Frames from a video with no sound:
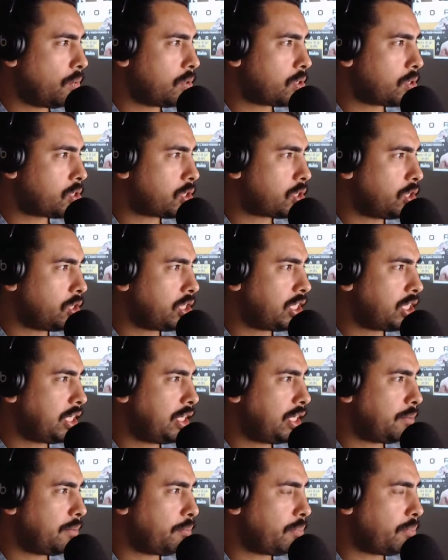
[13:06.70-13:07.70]

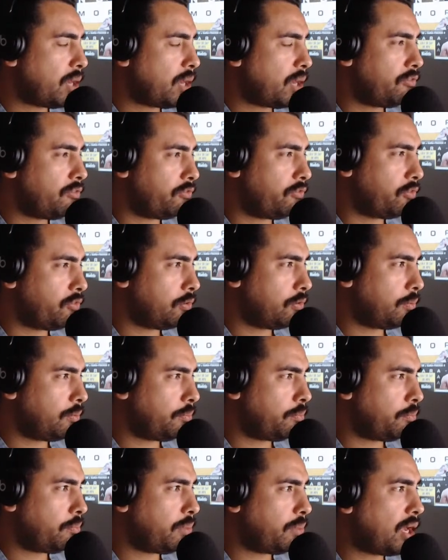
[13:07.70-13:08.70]
Sergey
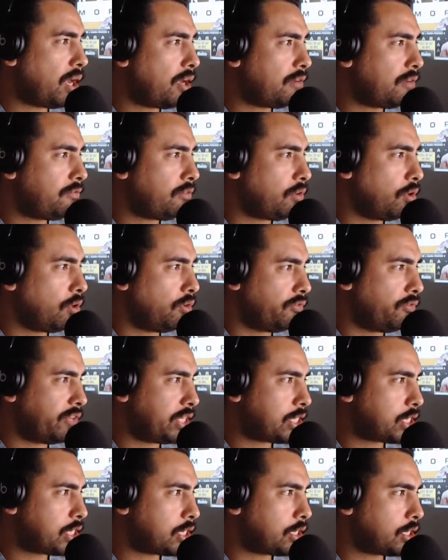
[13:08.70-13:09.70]

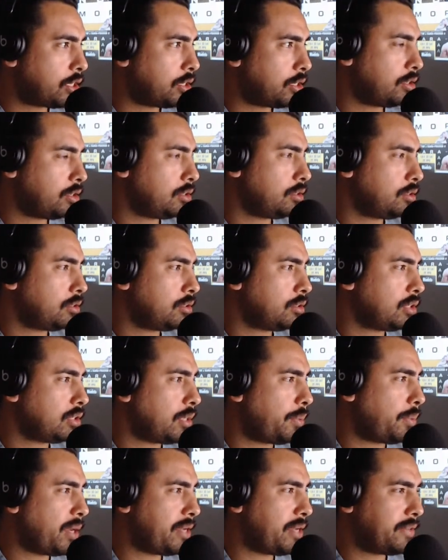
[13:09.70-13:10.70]
Pavlovich.
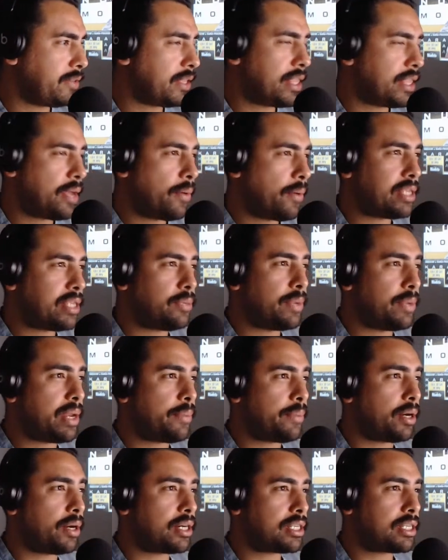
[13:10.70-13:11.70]
I probably said that way too many
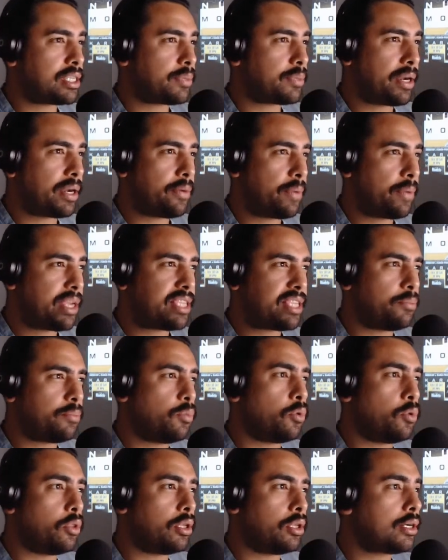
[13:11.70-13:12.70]
parts. It's probably way
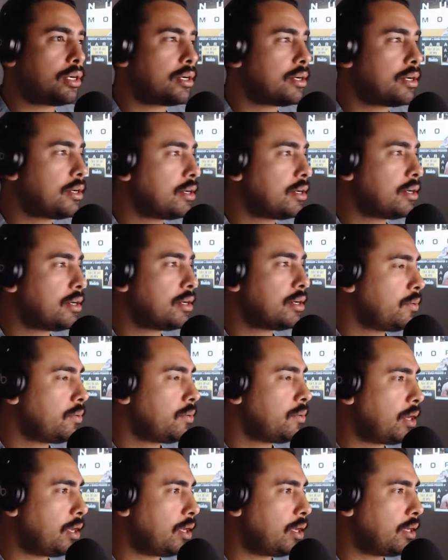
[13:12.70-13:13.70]
smoother
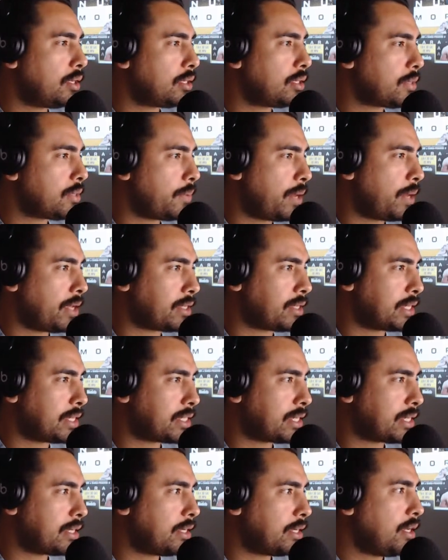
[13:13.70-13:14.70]
when someone else
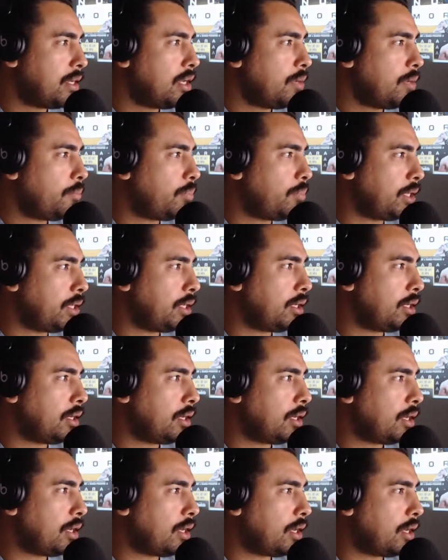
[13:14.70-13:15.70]
says it. But
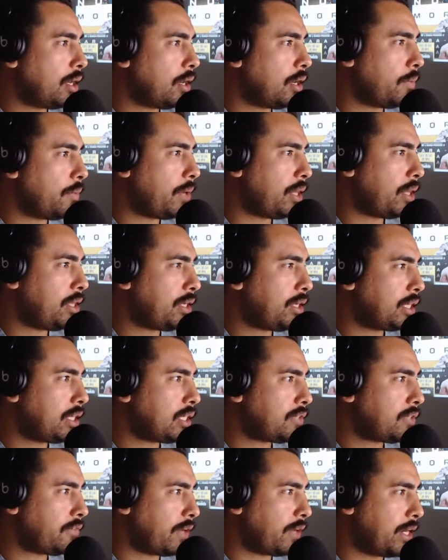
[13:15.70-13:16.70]
when I look at
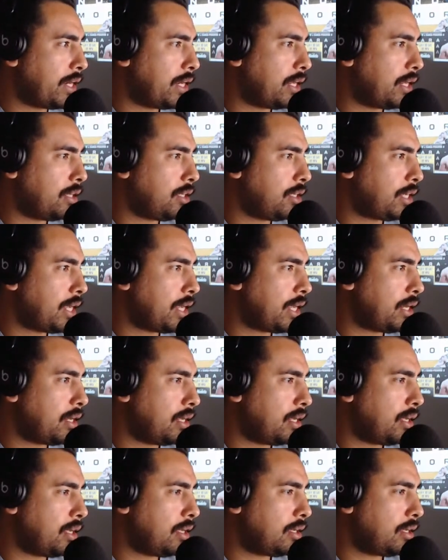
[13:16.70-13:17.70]
this fight and I look at
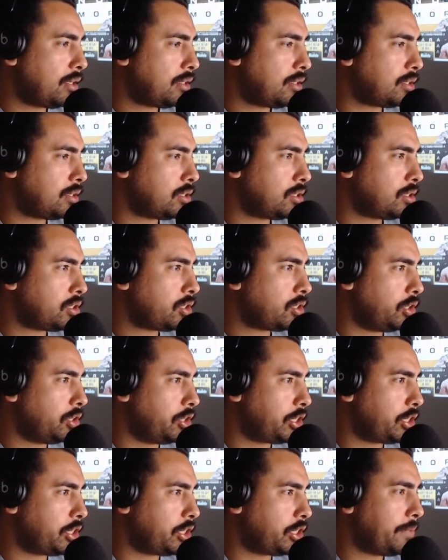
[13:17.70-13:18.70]

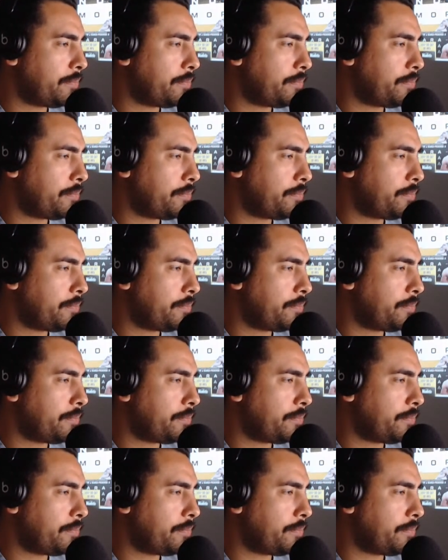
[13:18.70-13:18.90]
Sergey,